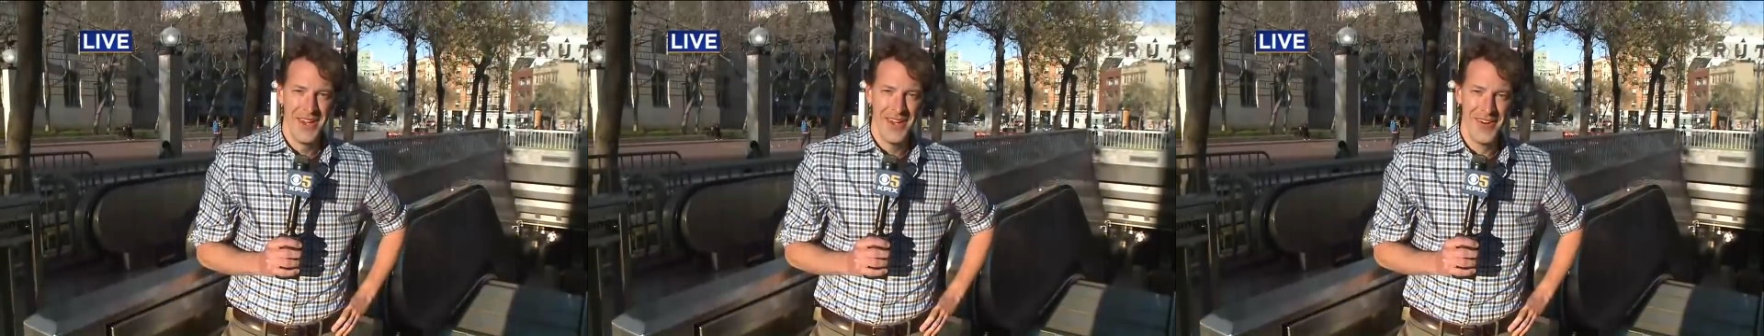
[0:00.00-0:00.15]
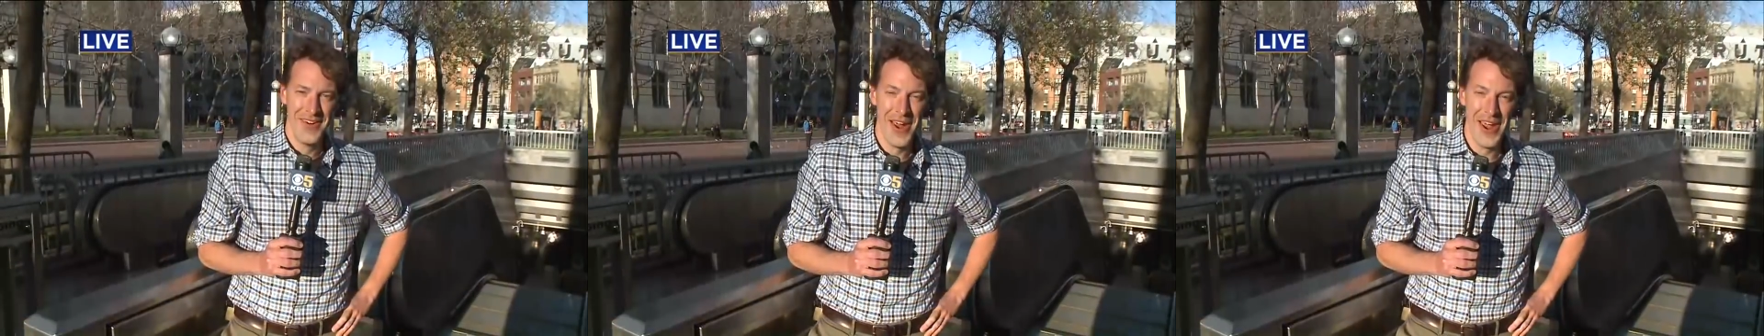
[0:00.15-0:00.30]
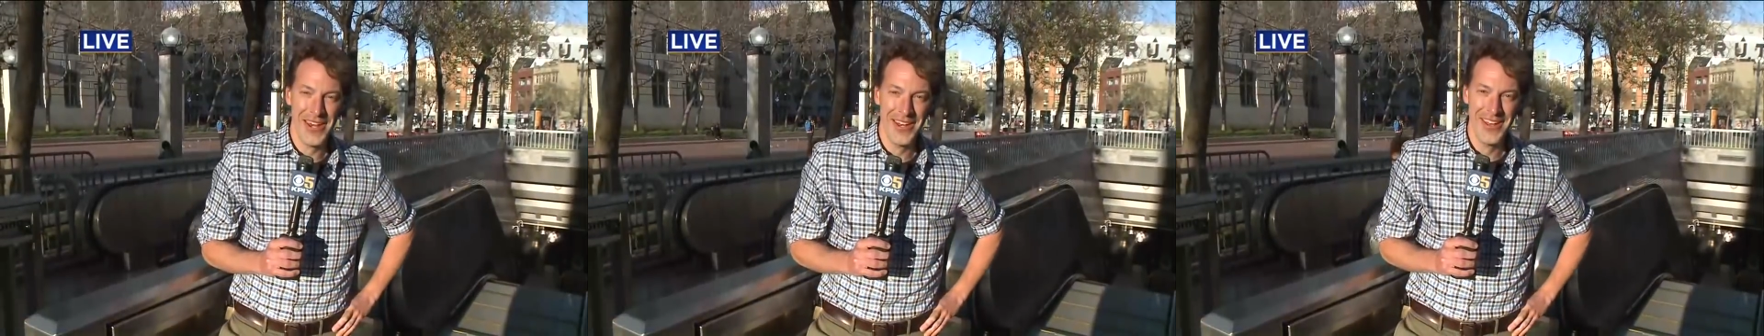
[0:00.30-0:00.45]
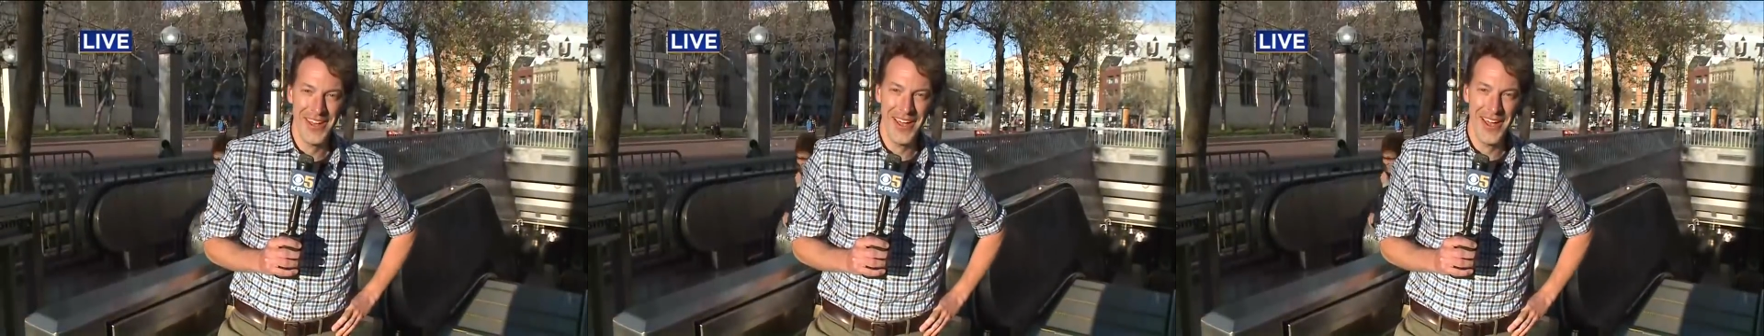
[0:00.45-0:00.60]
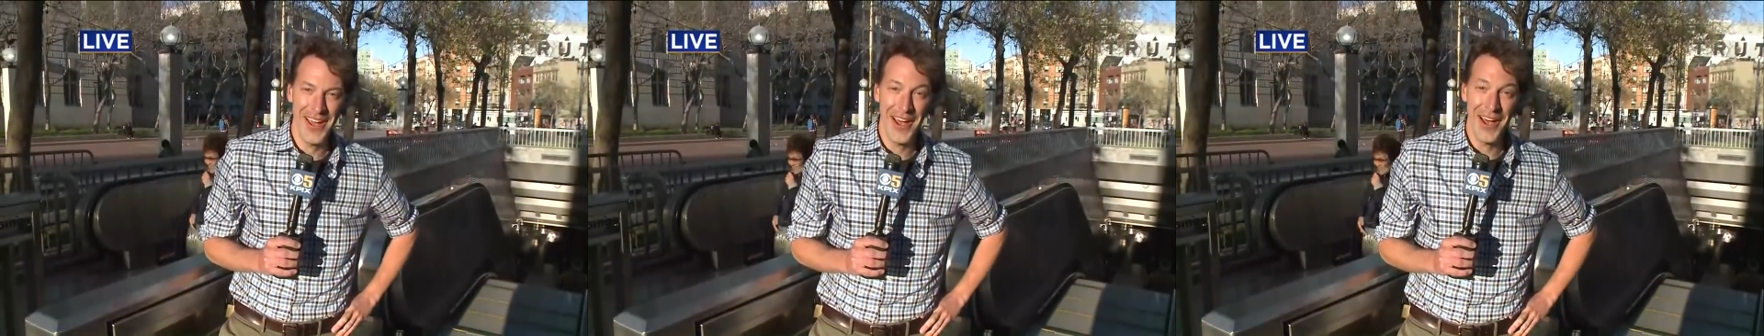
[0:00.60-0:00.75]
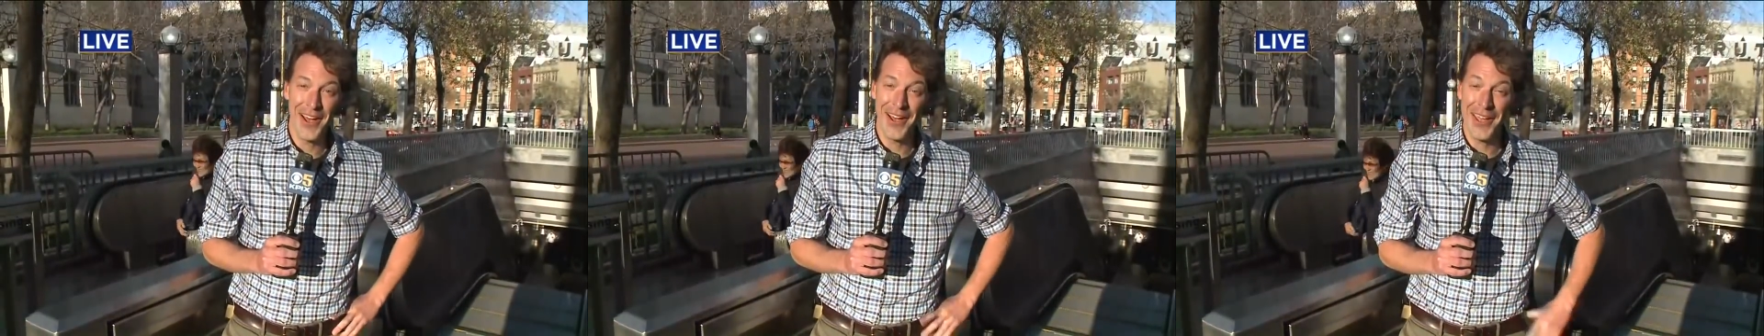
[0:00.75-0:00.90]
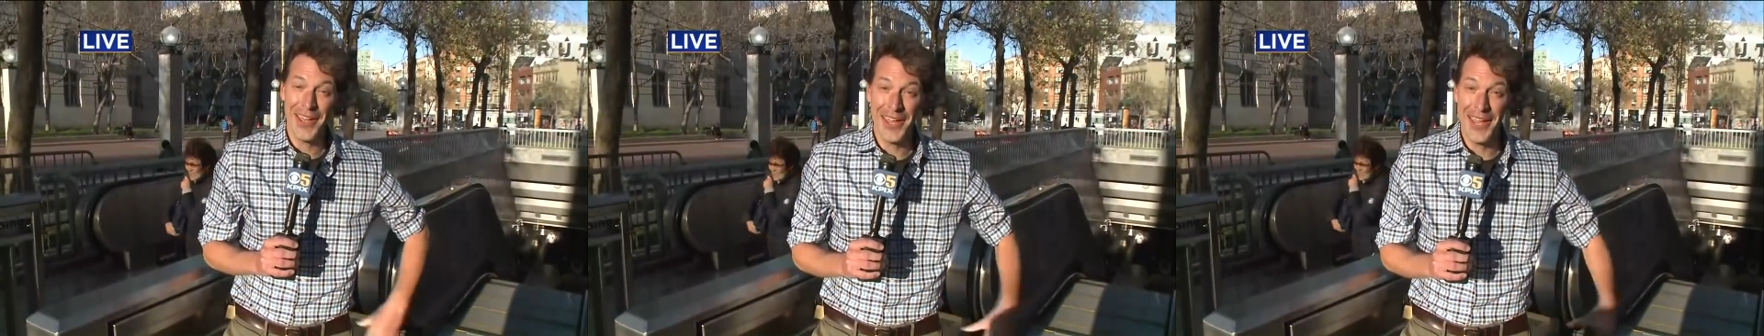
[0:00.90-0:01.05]
All right,
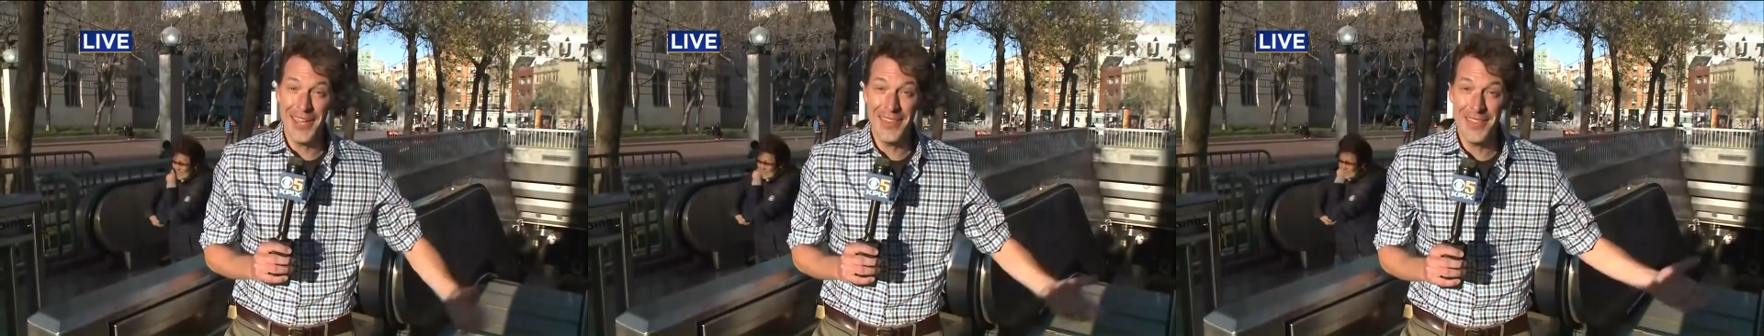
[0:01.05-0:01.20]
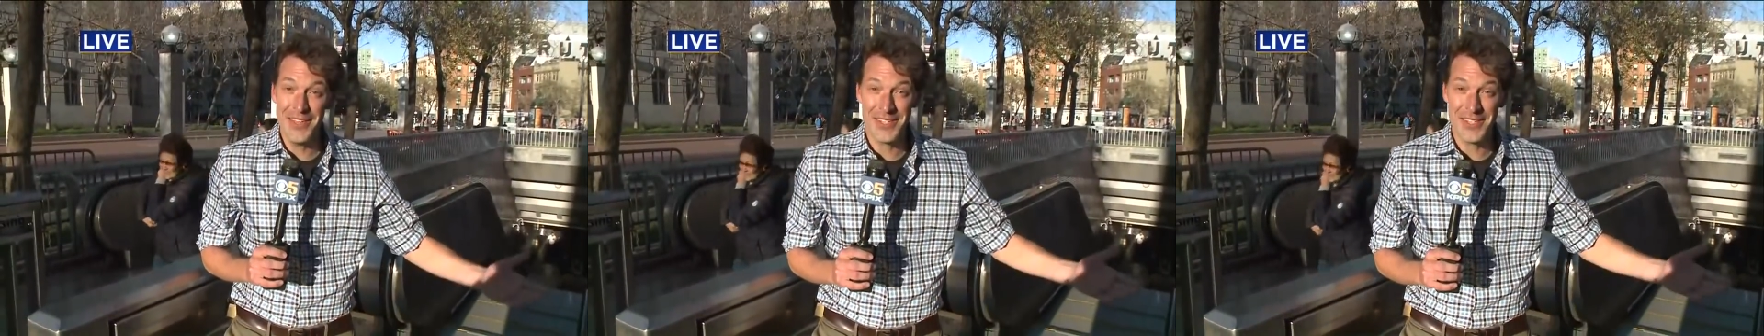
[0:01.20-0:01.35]
uh, in the